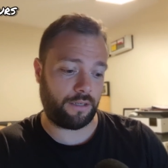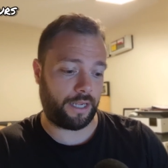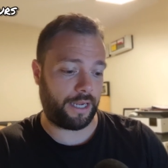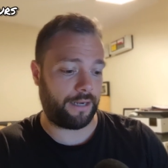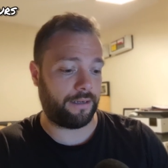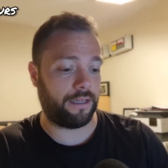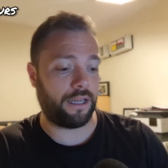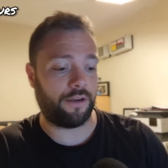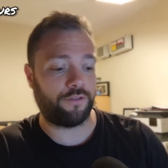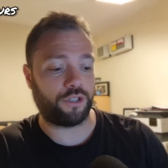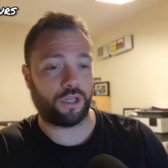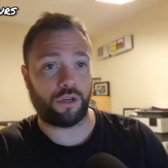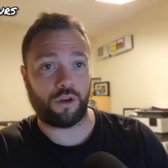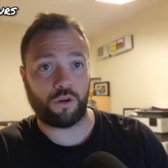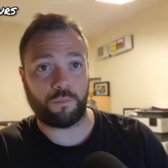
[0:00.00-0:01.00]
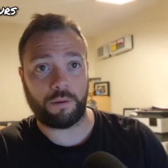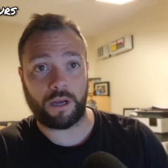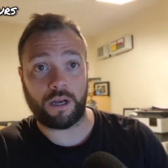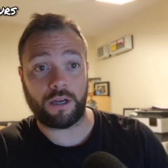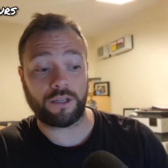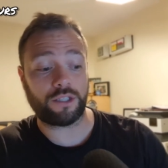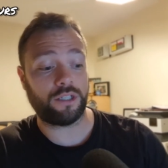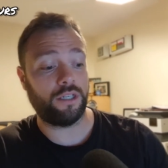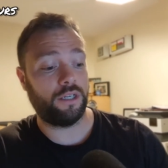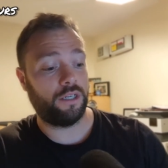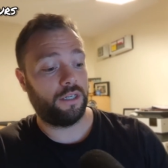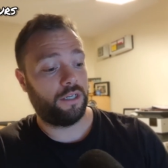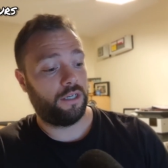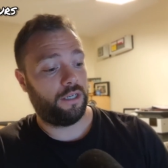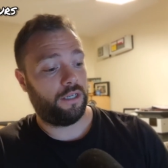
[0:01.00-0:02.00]
He loves a long pass.
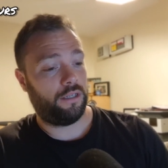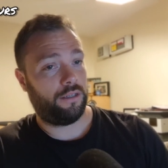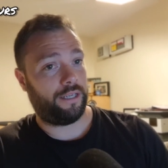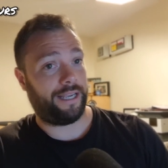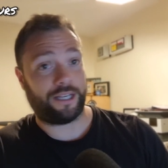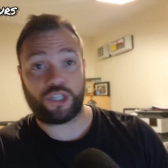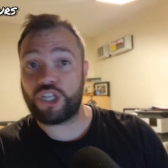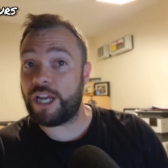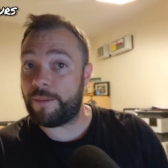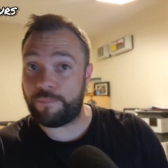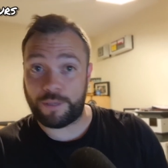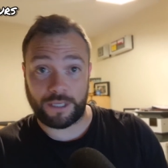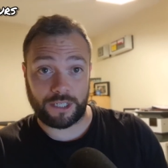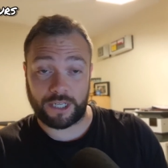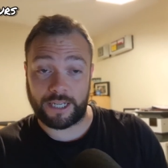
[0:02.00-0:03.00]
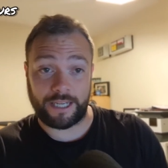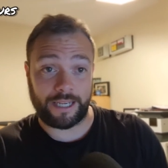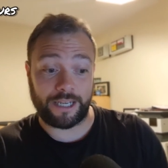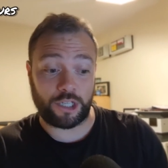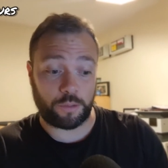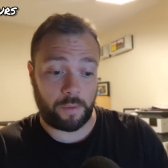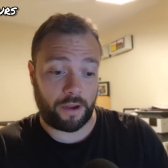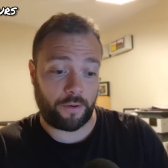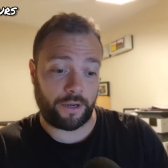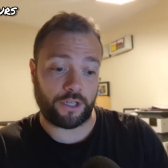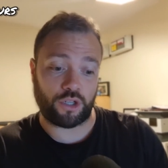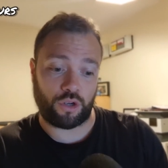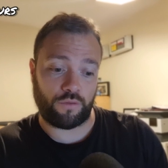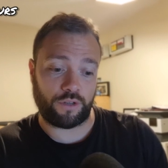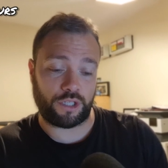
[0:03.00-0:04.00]
He has Champions League experience,
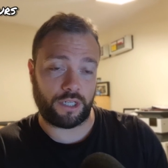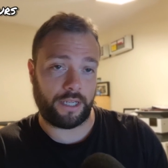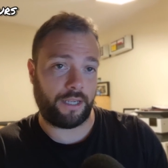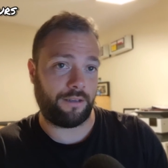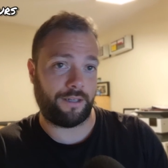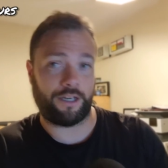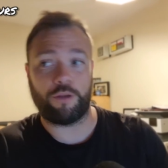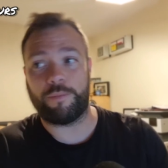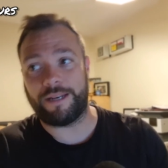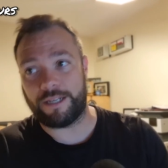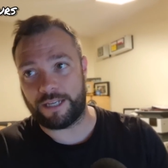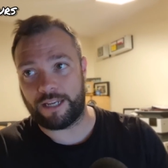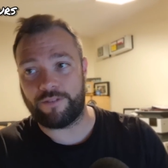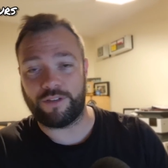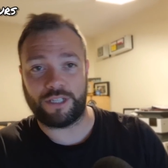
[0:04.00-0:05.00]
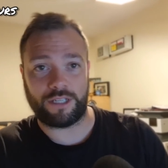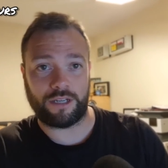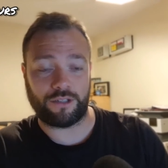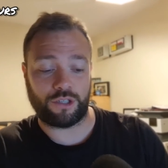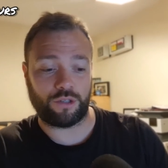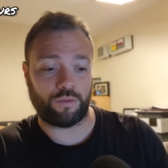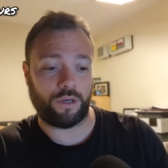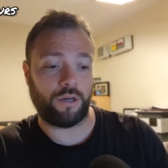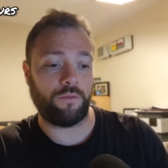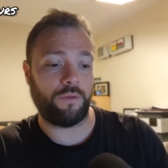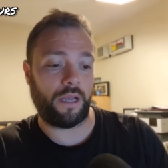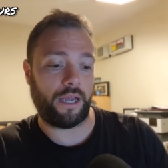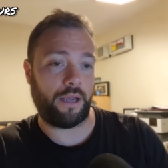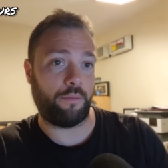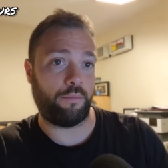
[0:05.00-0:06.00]
obviously. I know Ben Davies does as well.
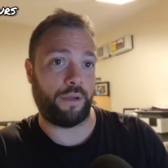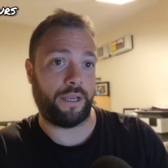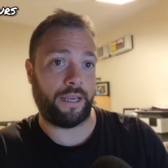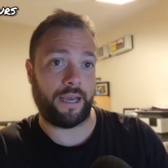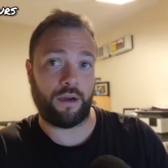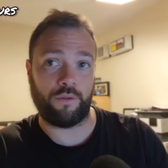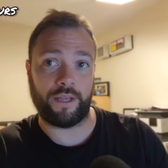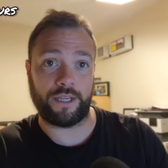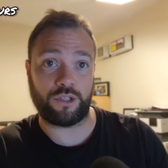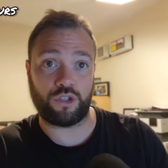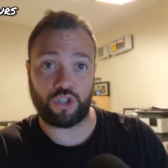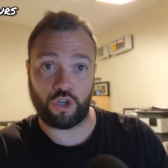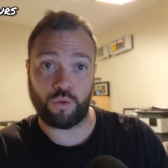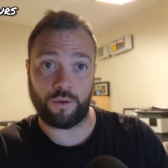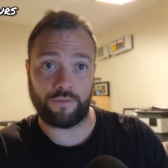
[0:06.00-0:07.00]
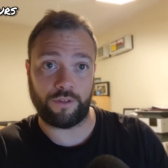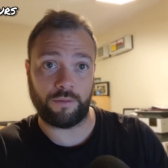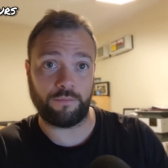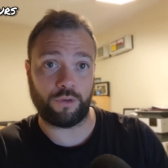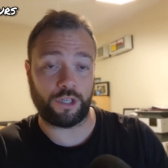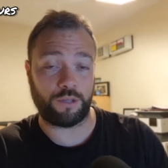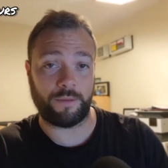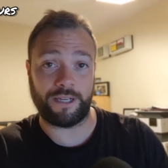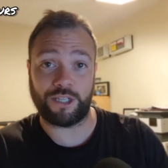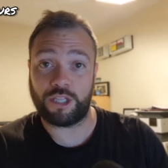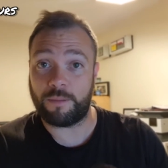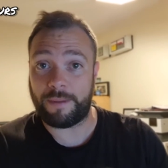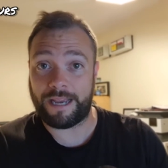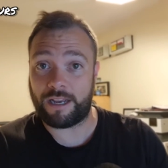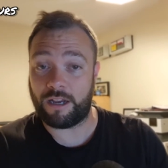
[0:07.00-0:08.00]
Um, but now there's two of them, which means the
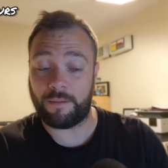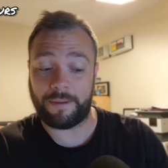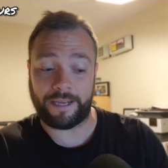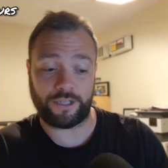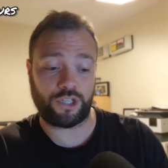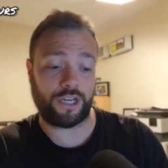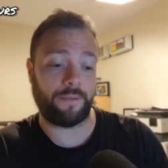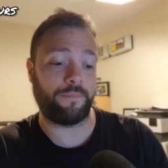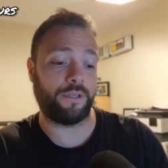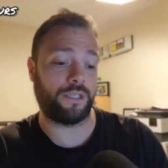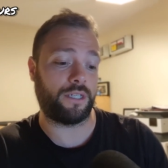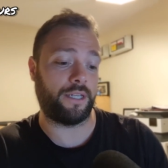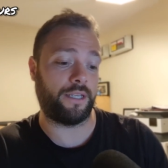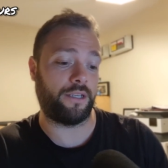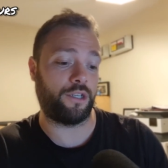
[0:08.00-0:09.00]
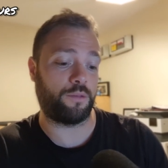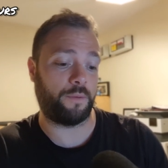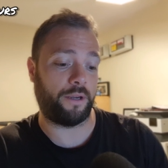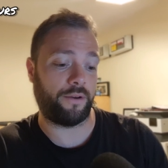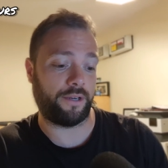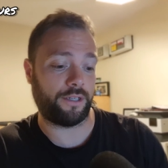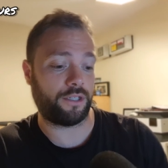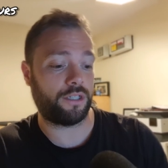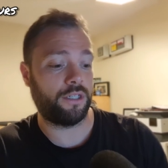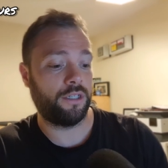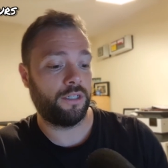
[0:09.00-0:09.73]
backup has Champions League experience.